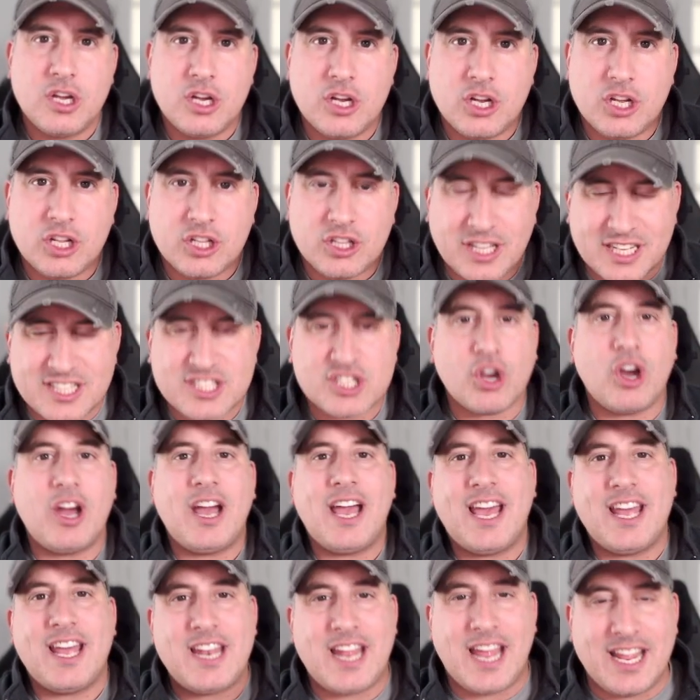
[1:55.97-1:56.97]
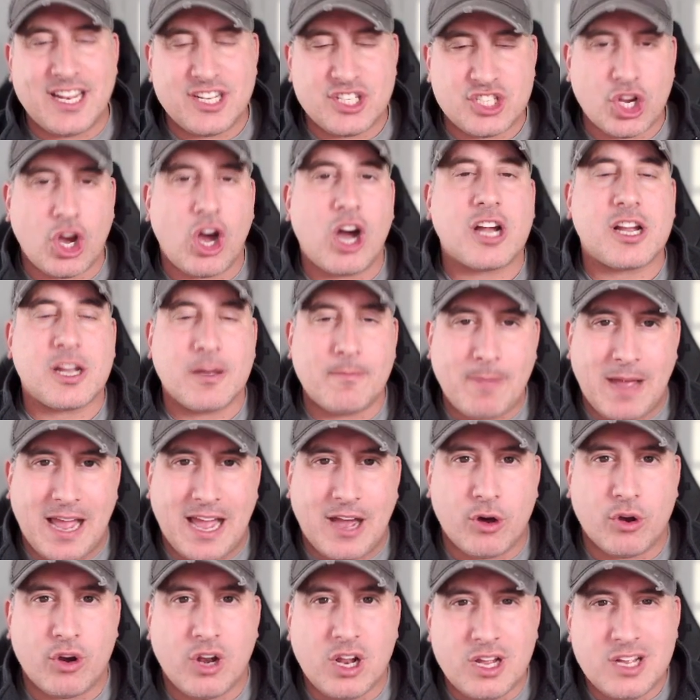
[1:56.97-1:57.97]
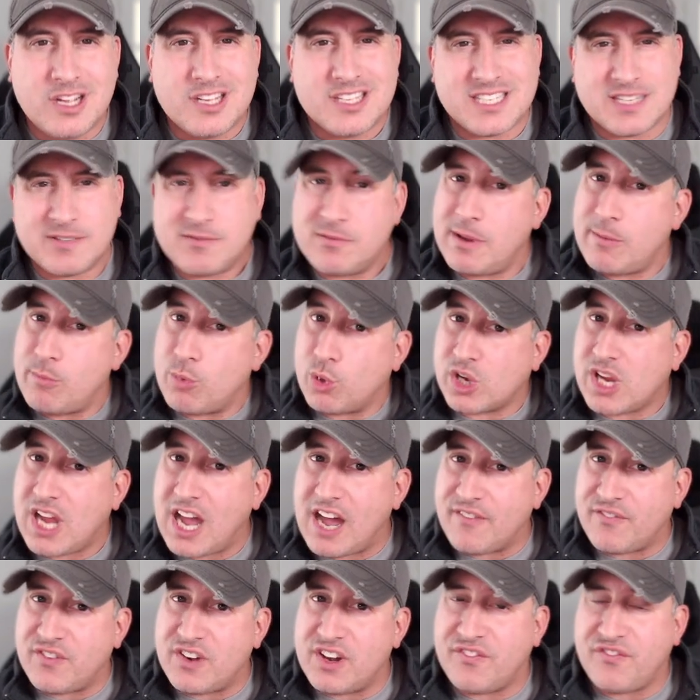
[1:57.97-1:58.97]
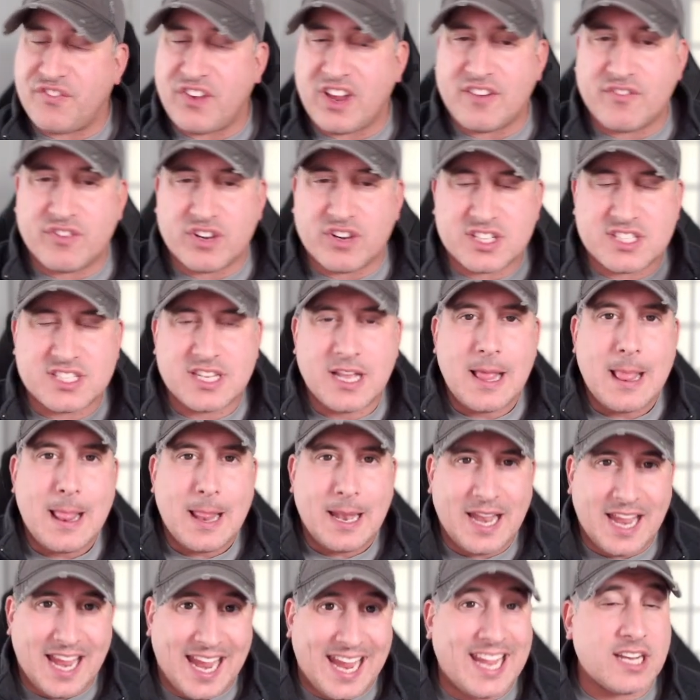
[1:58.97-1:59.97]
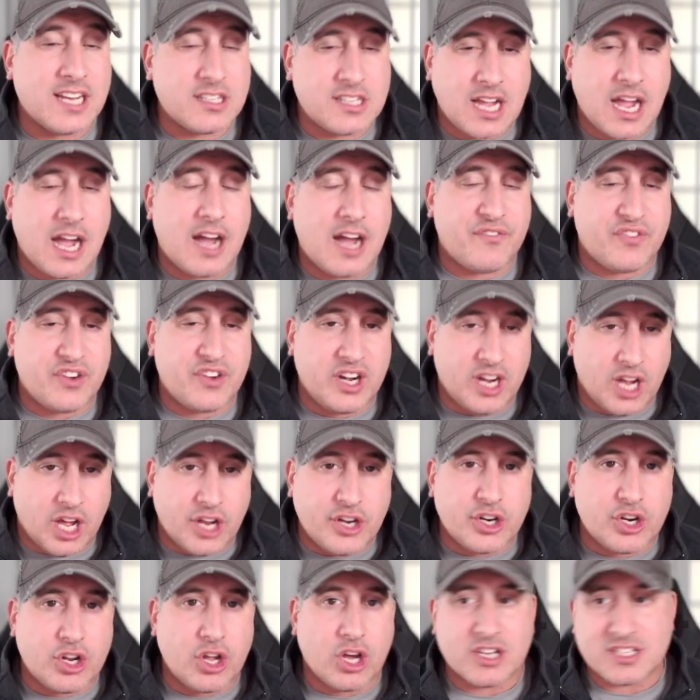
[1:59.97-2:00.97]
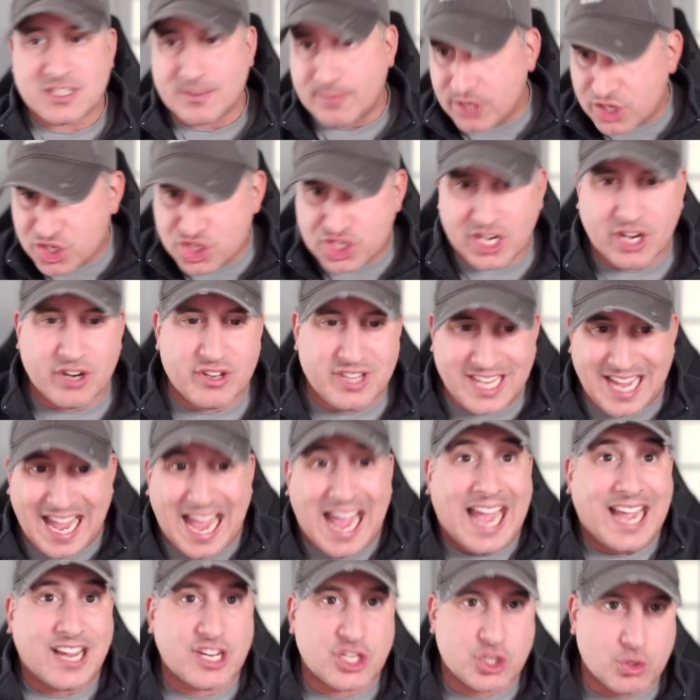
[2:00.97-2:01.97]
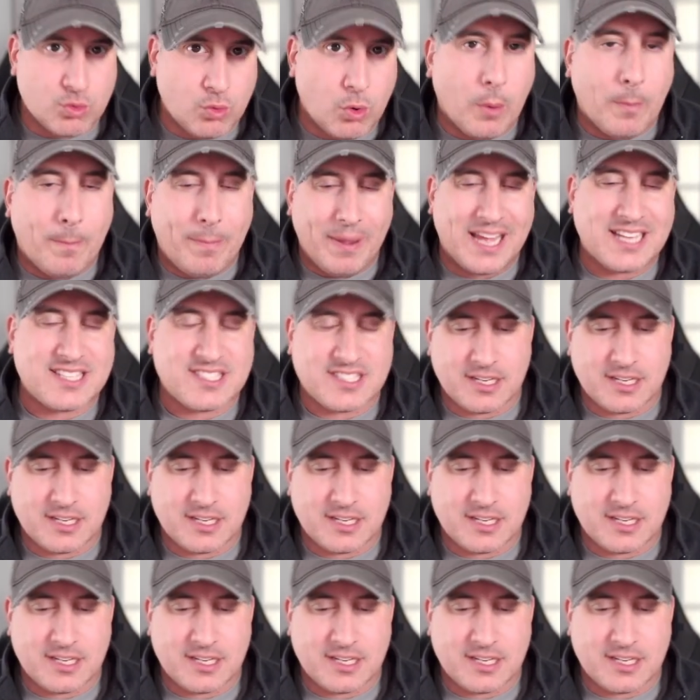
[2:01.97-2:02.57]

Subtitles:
Let's go ahead and talk about some of my more confident favorites and confident underdogs. I'm going to share the actual bets in a